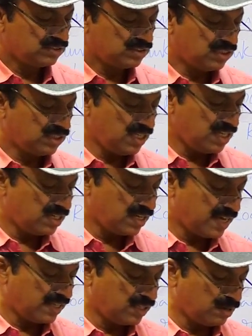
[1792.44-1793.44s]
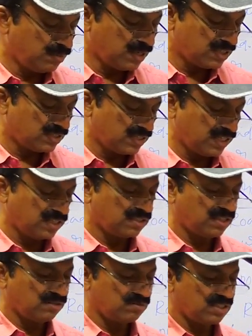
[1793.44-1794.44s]
Sati in Hyderabad
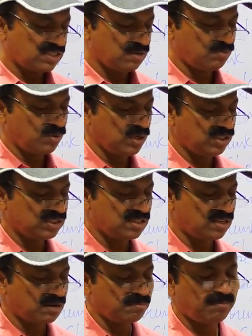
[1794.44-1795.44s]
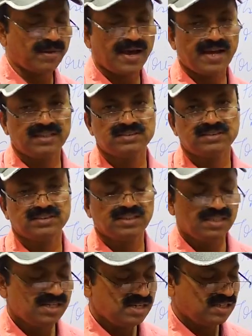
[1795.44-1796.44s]
state, that was abolished or
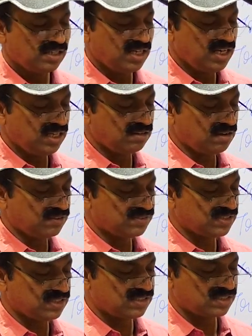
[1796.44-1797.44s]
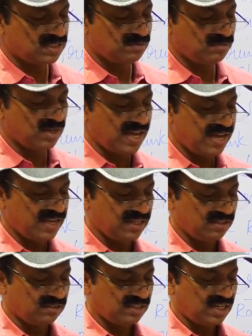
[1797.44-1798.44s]
banned. Telegraph system
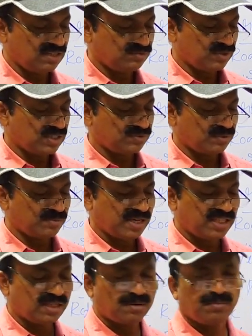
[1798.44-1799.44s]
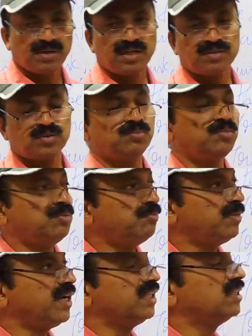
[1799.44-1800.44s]
line that was from Hyderabad to
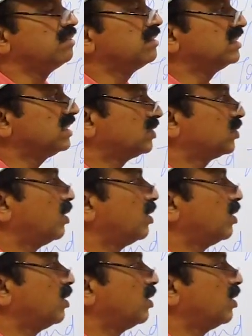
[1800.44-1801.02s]
Mumbai, that was